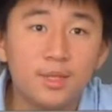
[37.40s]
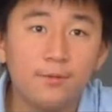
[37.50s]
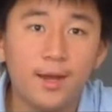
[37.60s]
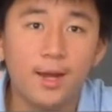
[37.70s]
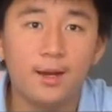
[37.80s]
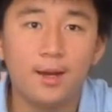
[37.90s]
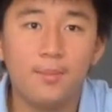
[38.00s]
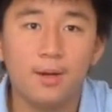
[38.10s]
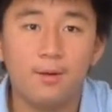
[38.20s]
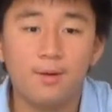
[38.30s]
of
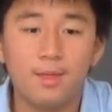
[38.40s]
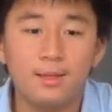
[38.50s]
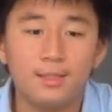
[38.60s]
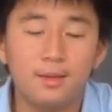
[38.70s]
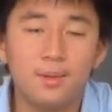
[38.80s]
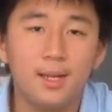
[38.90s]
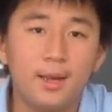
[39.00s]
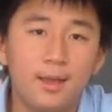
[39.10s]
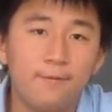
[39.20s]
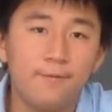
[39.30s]
economic growth and stability,